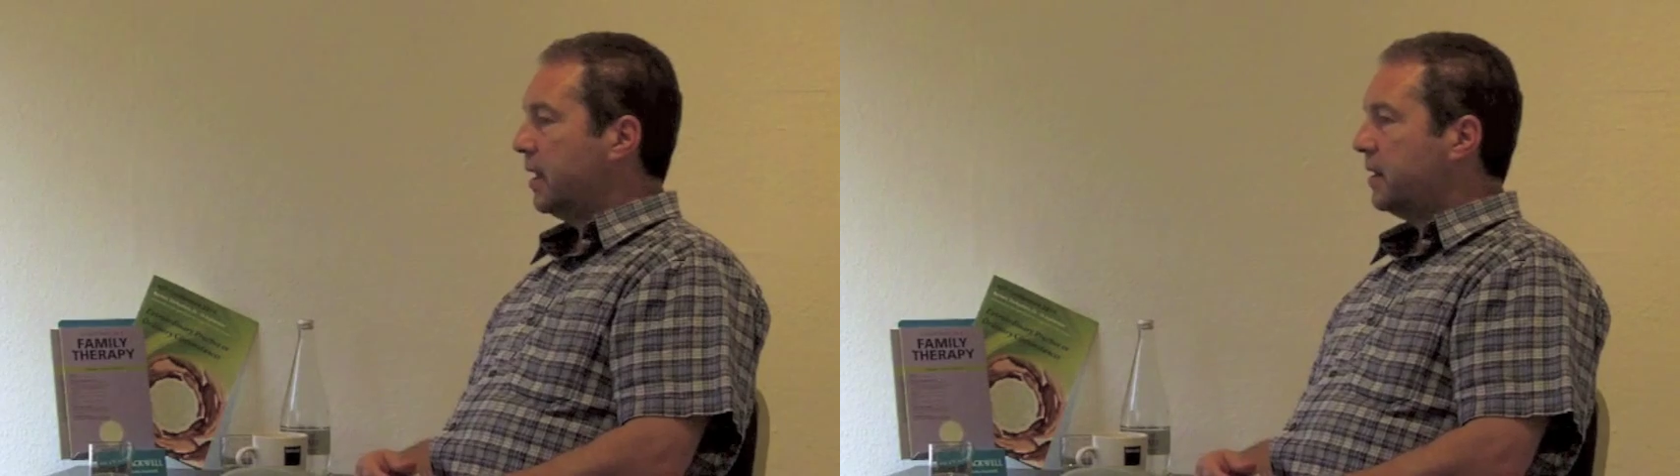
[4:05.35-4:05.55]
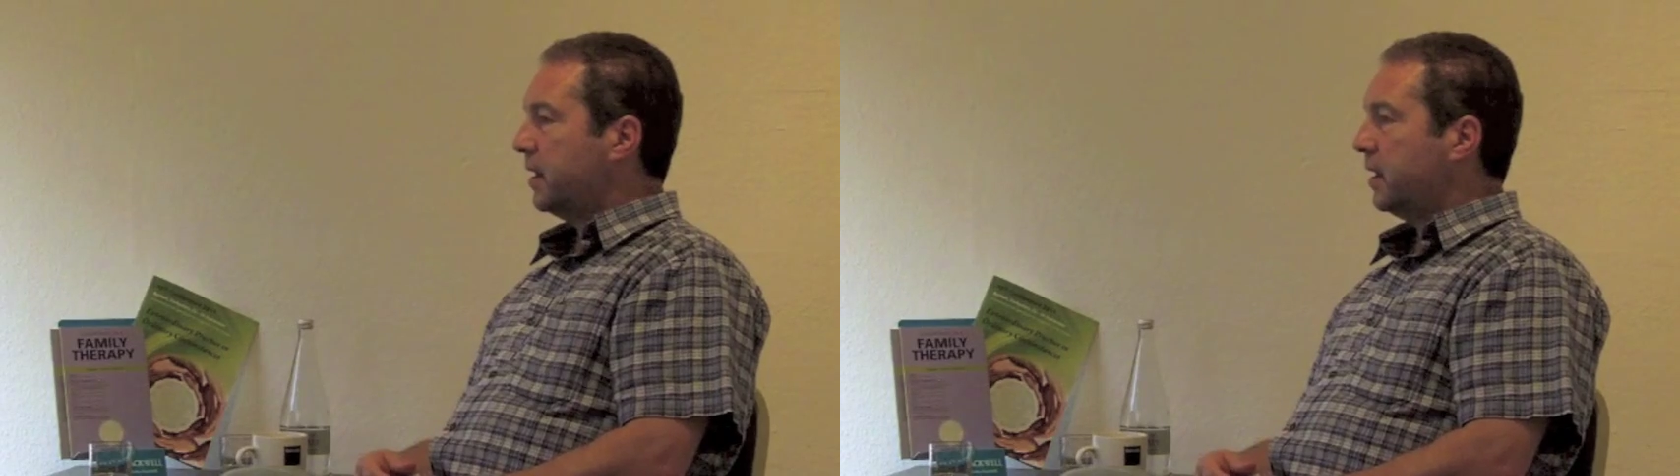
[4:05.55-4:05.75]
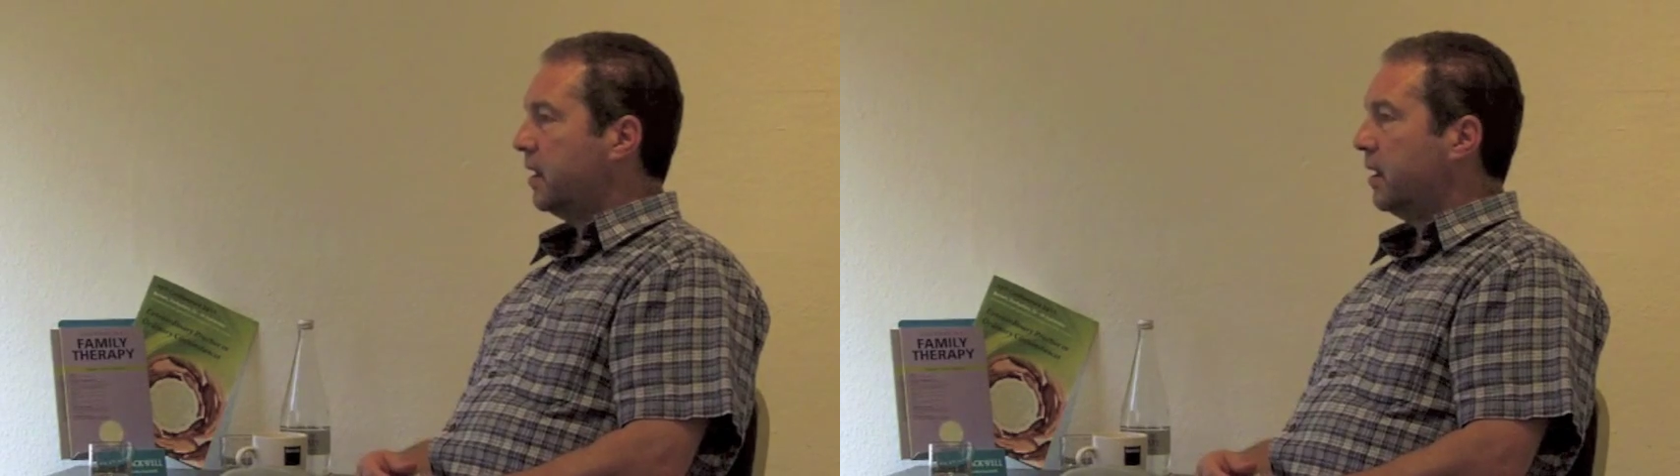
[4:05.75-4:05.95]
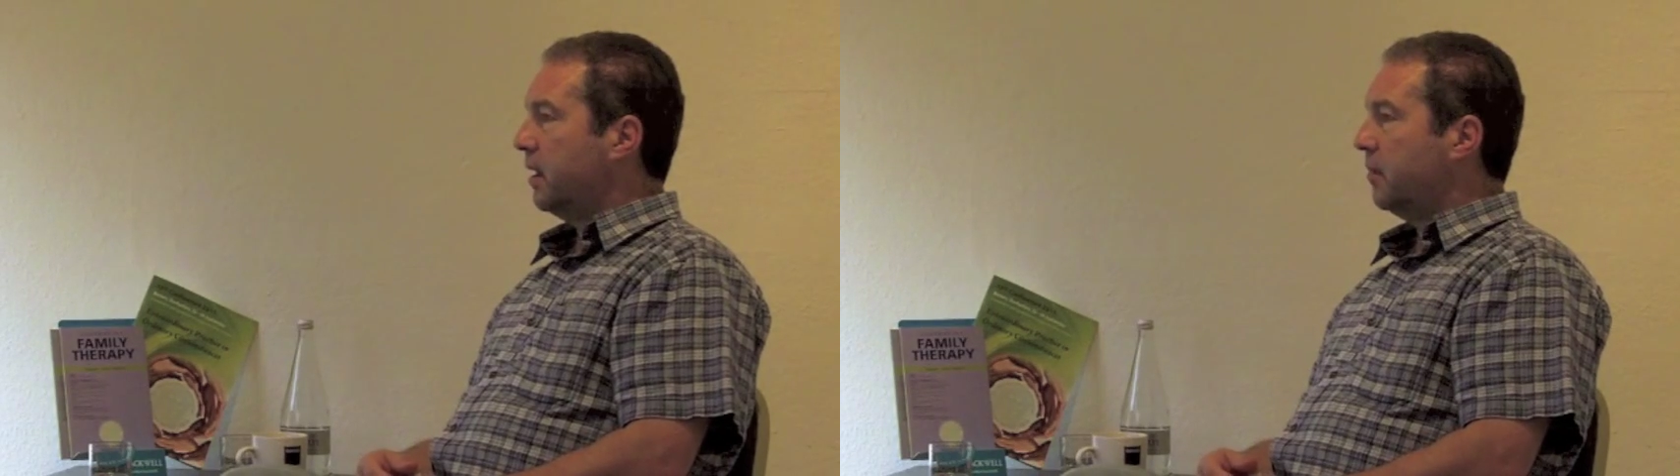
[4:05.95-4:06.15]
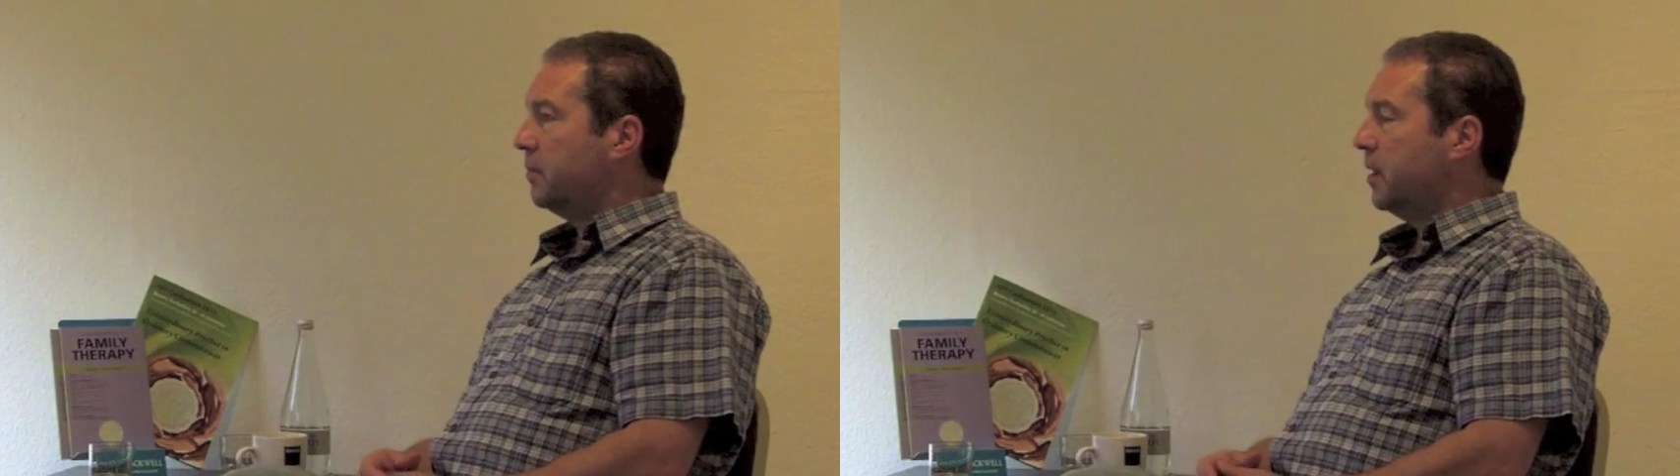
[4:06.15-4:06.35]
I think
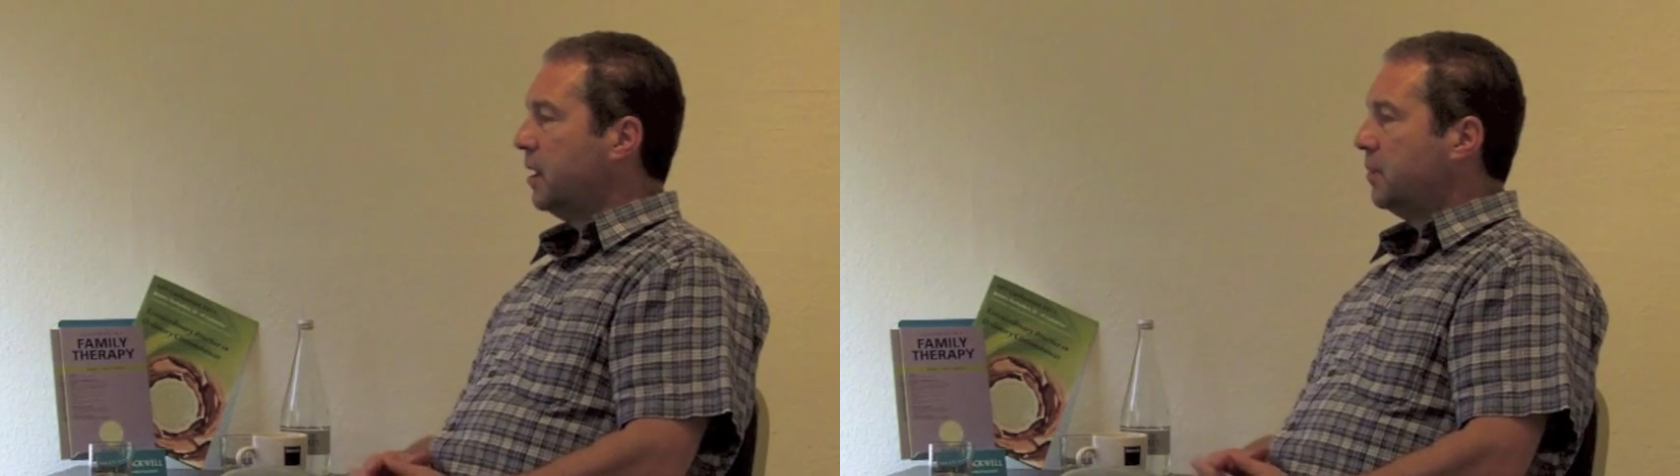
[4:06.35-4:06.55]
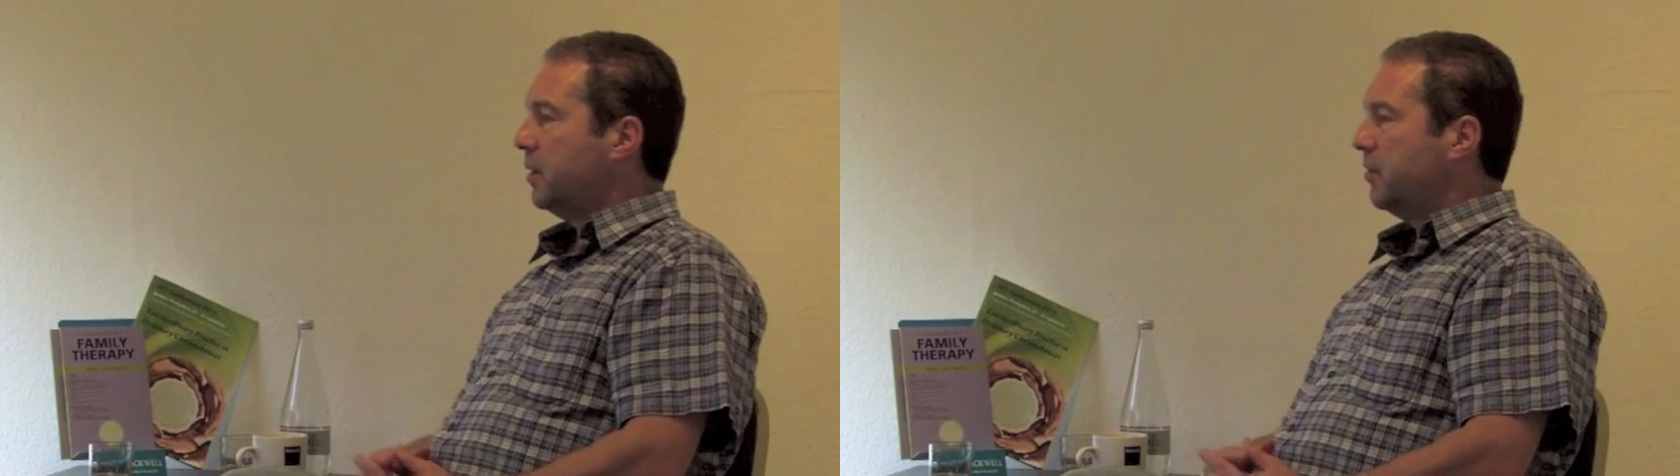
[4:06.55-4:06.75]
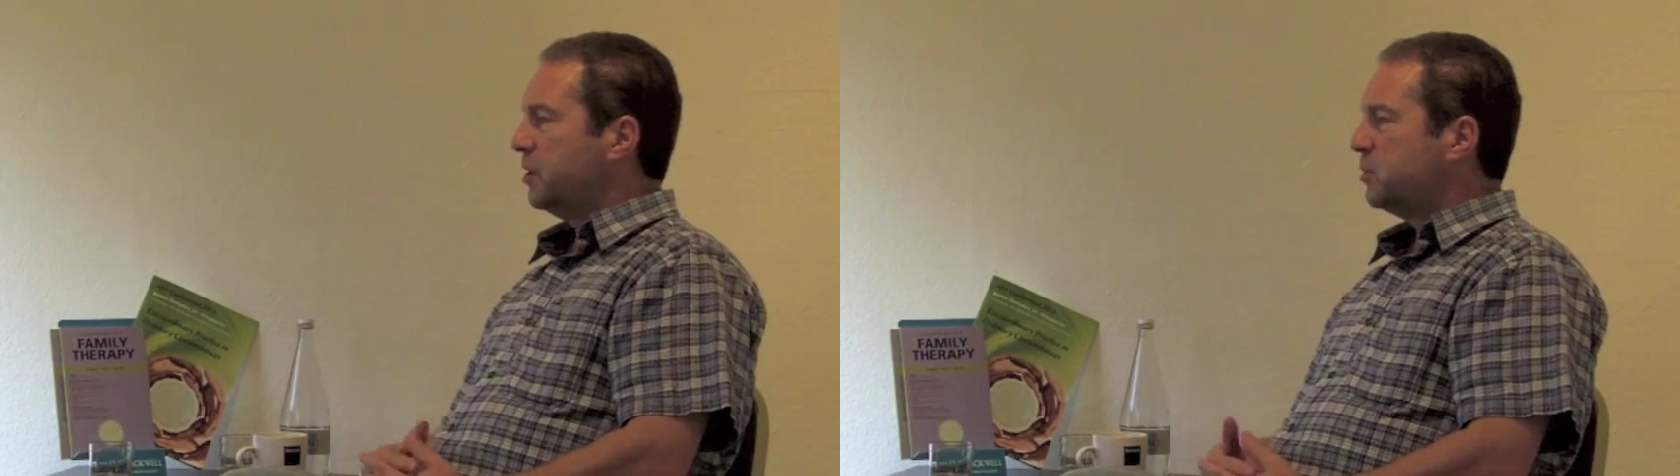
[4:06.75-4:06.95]
being